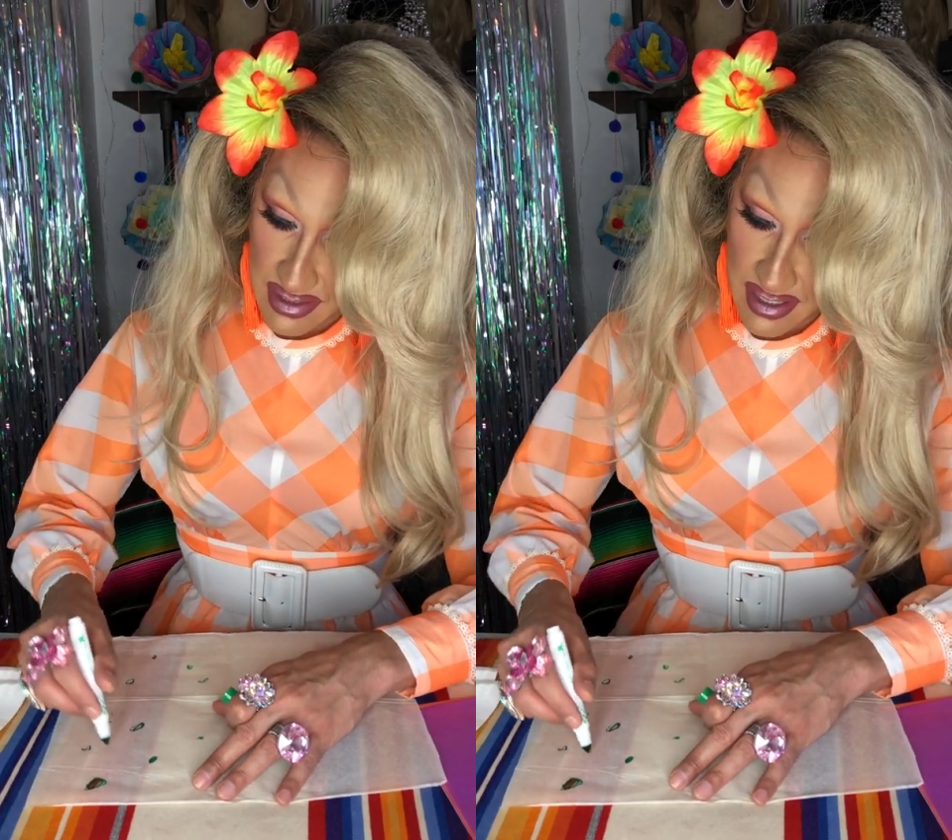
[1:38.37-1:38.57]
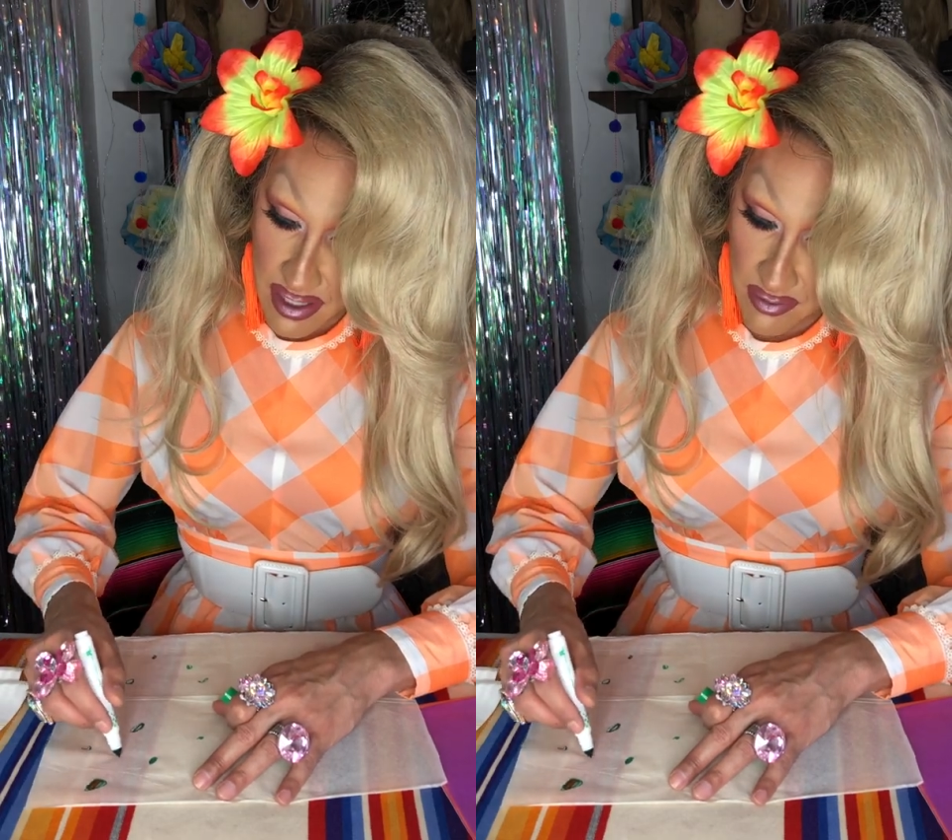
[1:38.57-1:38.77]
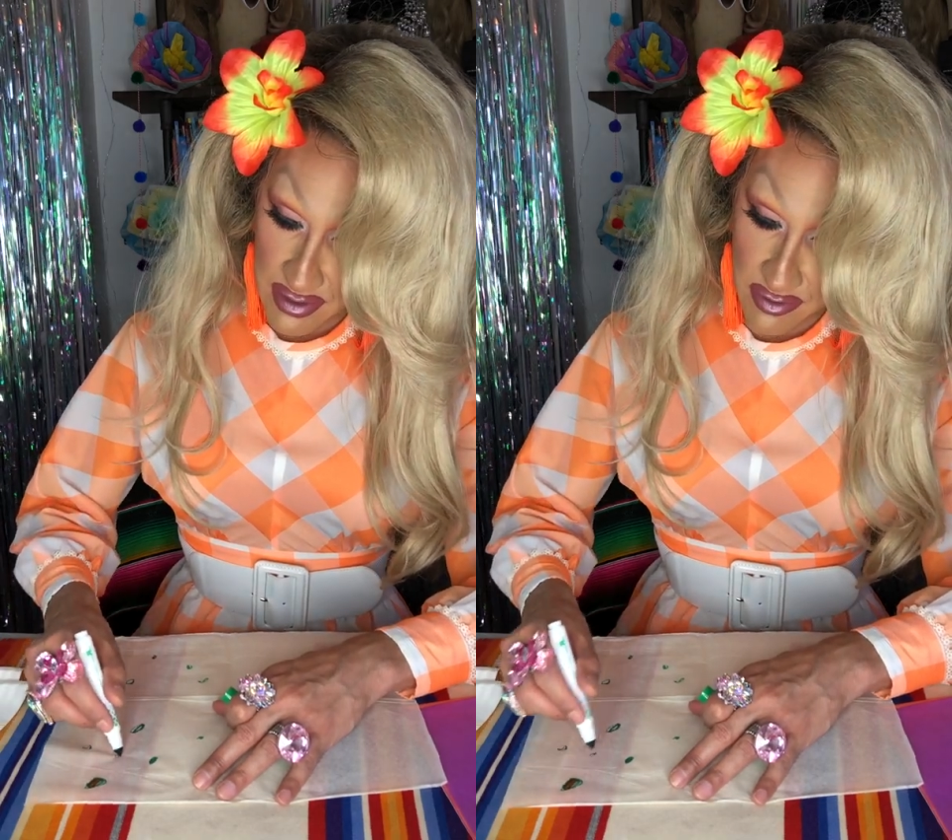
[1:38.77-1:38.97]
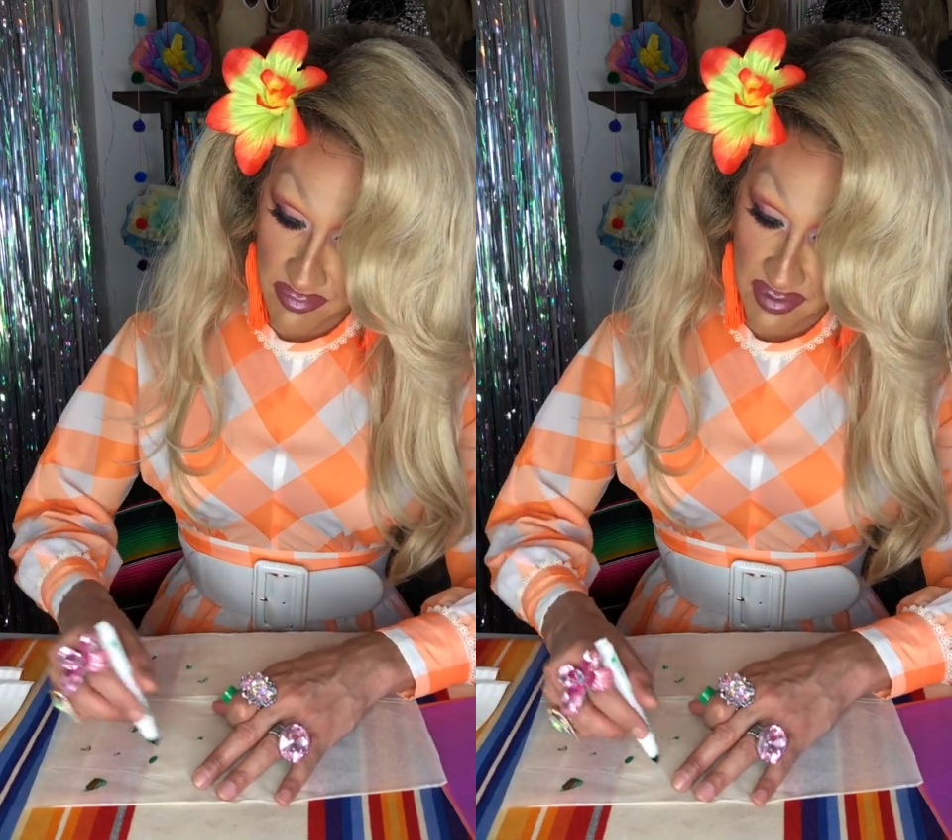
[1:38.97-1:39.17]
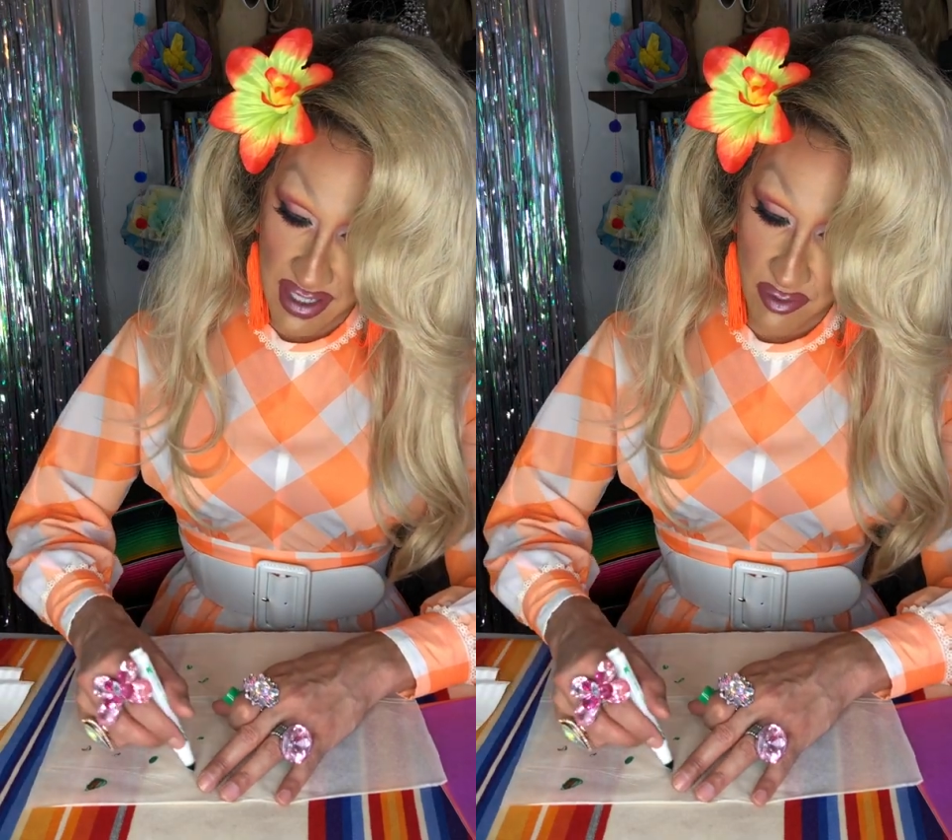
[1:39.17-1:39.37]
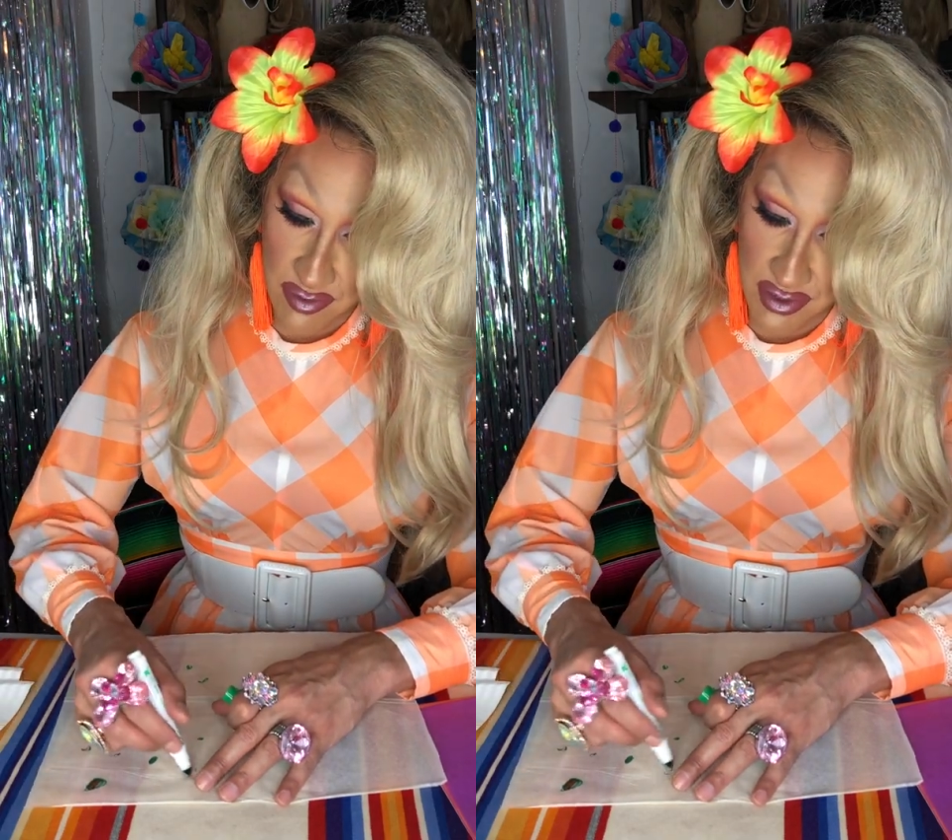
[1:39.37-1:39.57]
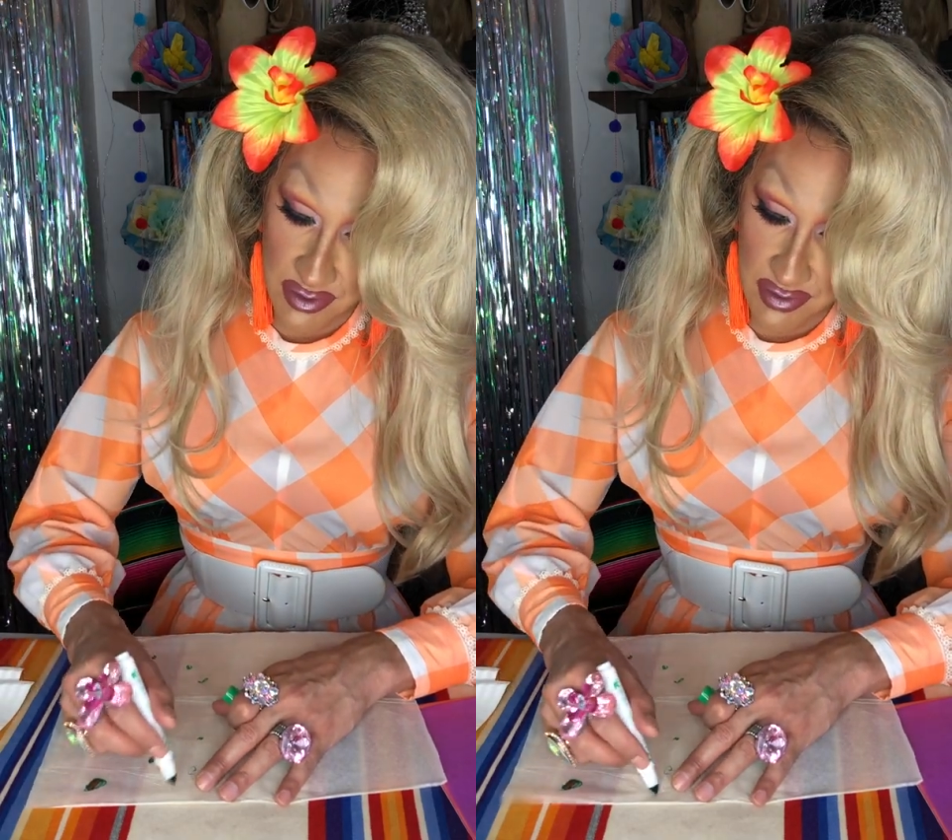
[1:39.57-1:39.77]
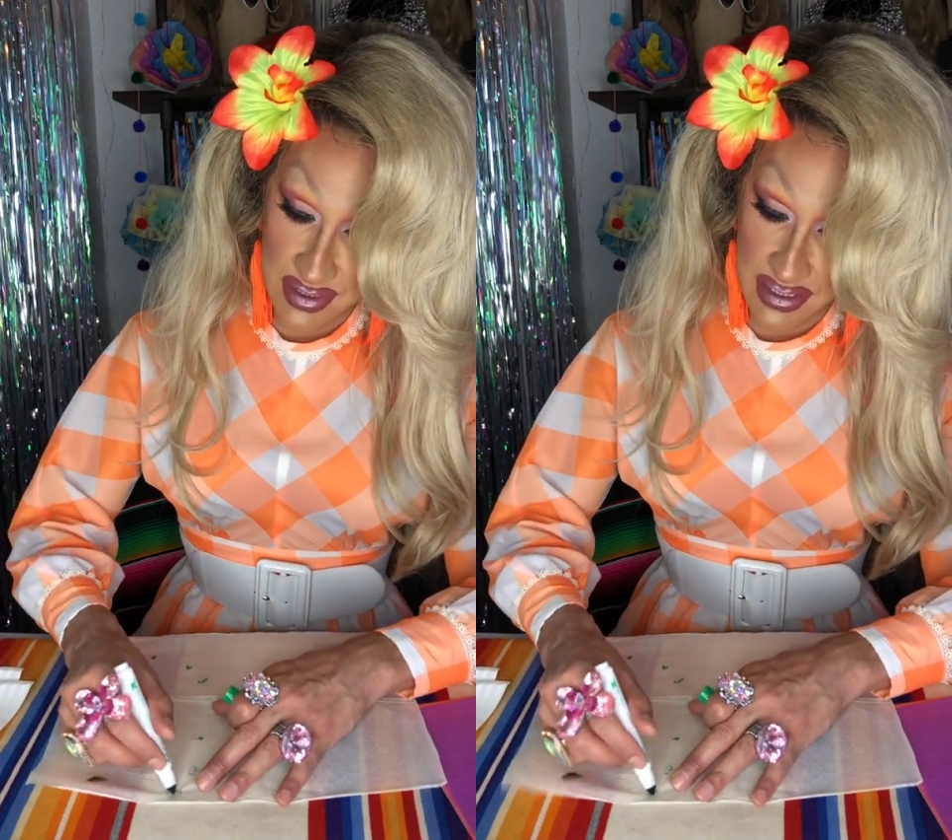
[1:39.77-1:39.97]
how in our flower
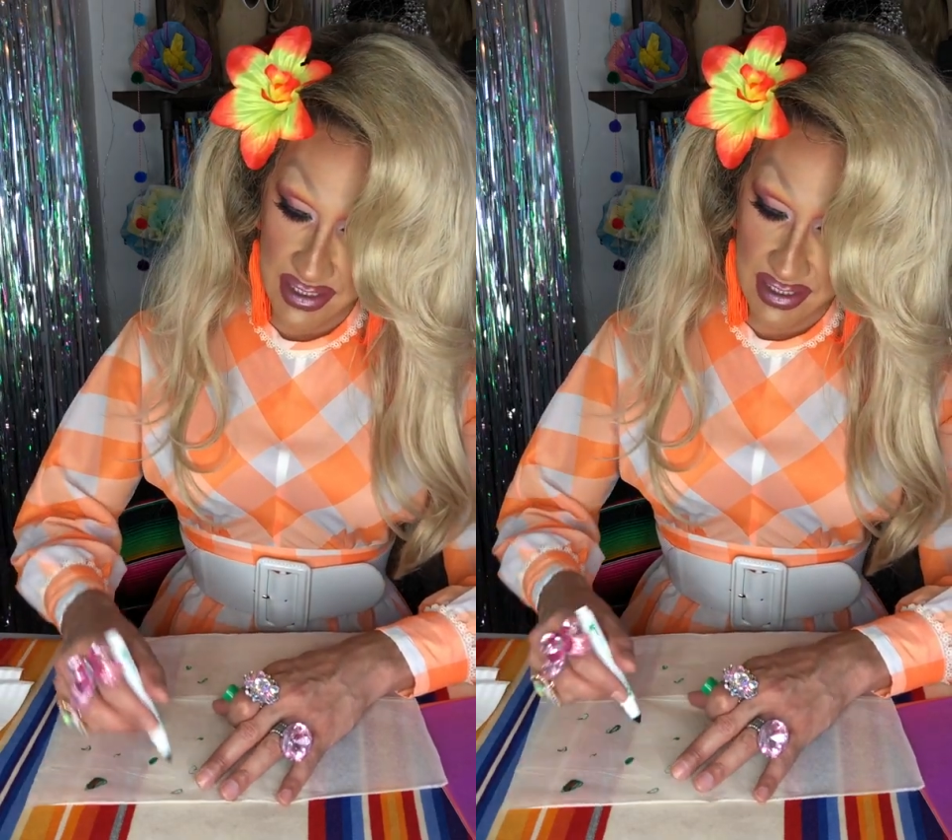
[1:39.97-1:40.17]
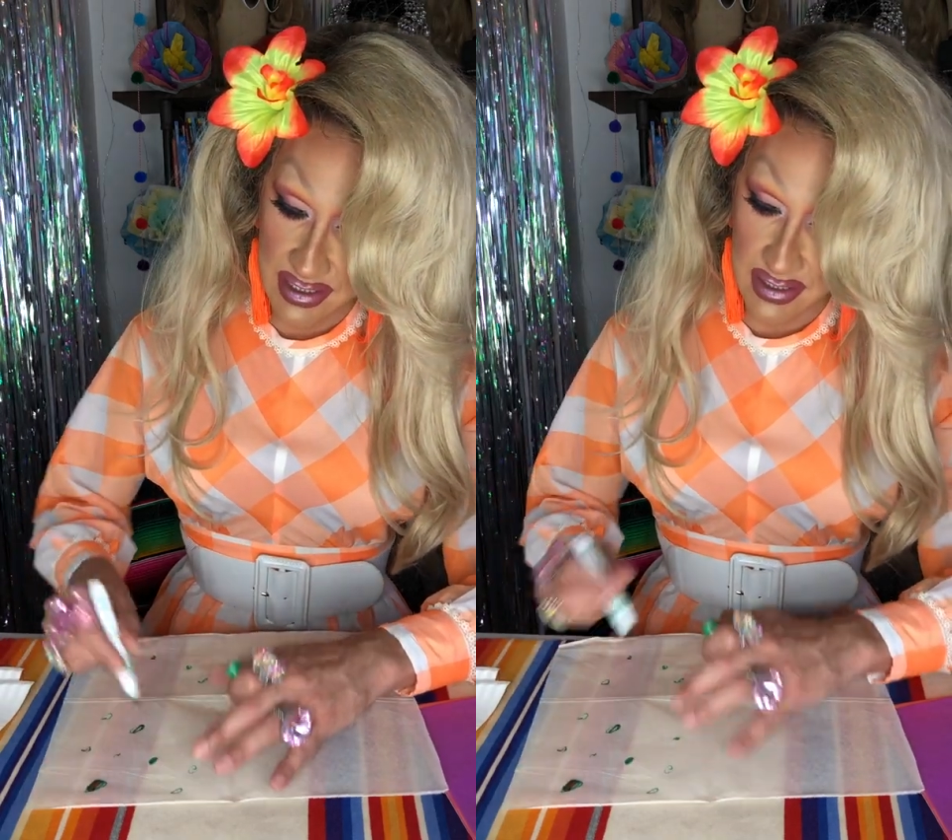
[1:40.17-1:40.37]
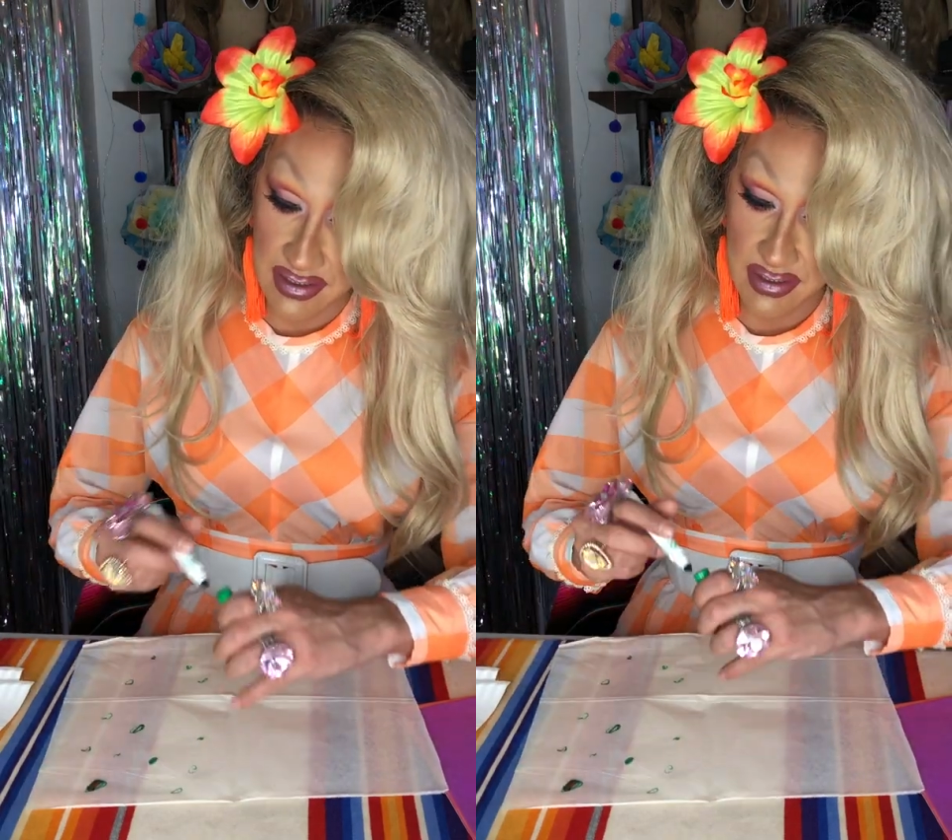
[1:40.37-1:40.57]
you'll see